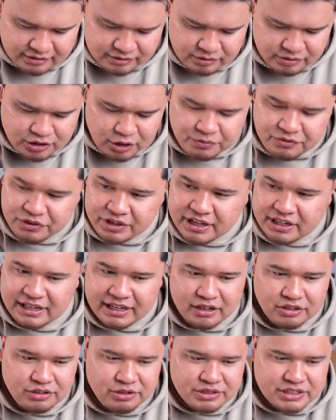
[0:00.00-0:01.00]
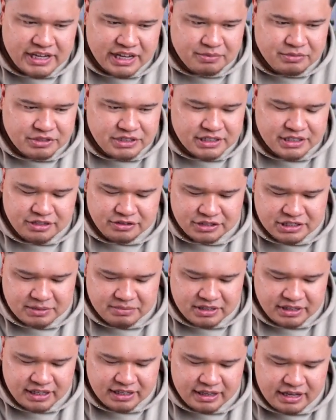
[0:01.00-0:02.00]
Hopefully get like a Lewis Hamilton or
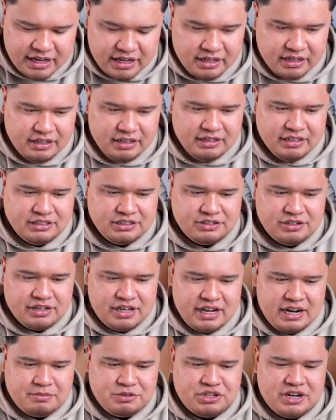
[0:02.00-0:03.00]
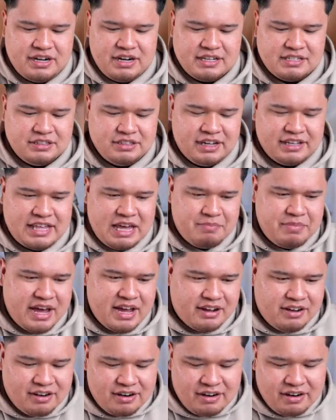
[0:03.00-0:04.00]
something like that. So again, I'm trying not to look at that back
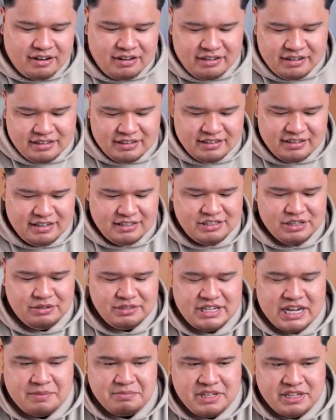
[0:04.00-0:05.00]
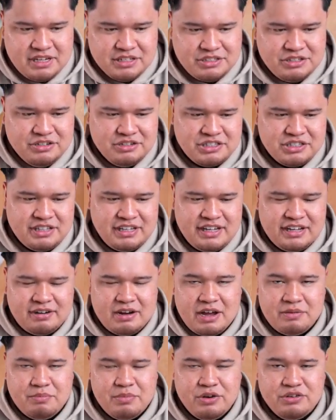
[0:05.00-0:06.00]
card. So tempting, because usually
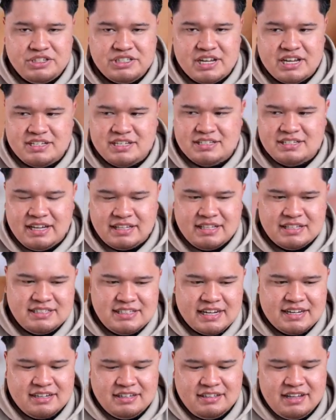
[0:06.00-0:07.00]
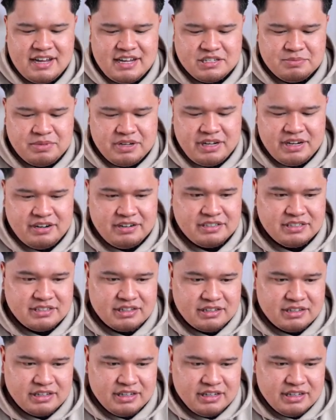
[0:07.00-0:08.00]
on most sets, it's like the second to last, but here it's
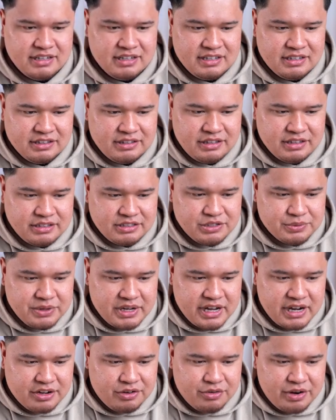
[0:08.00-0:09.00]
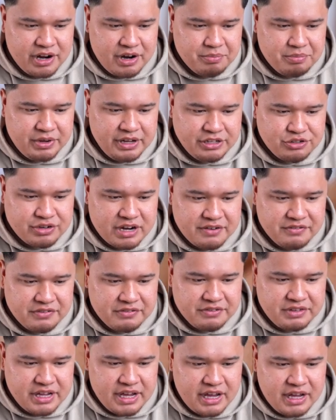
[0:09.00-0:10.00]
the so we got a Grand Prix driver of
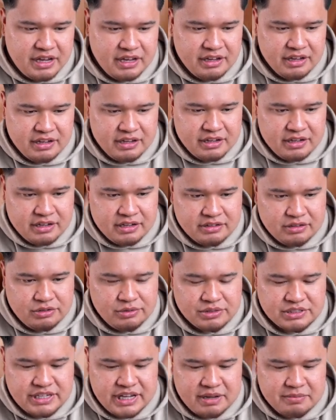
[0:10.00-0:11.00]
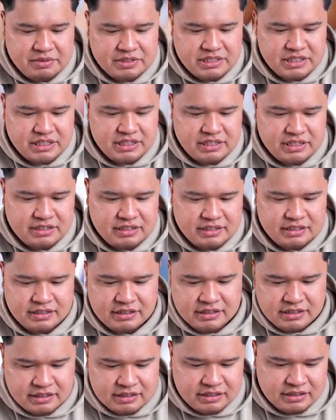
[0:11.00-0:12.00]
the day, Lewis Hamilton.
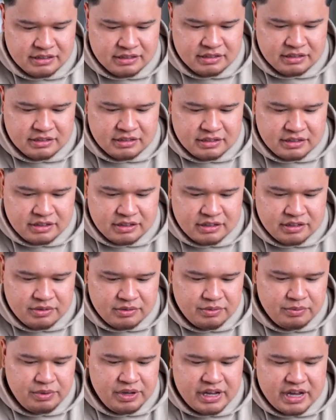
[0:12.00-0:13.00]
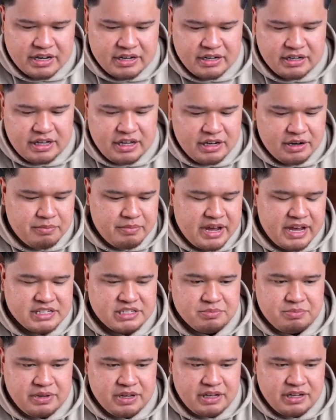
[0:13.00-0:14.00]
We got Nikita
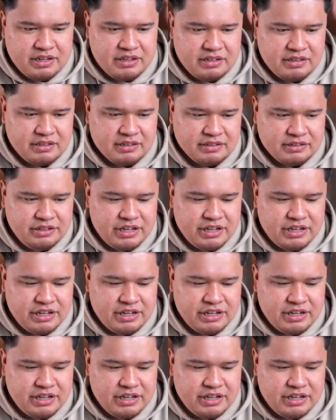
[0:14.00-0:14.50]
Mazepin. You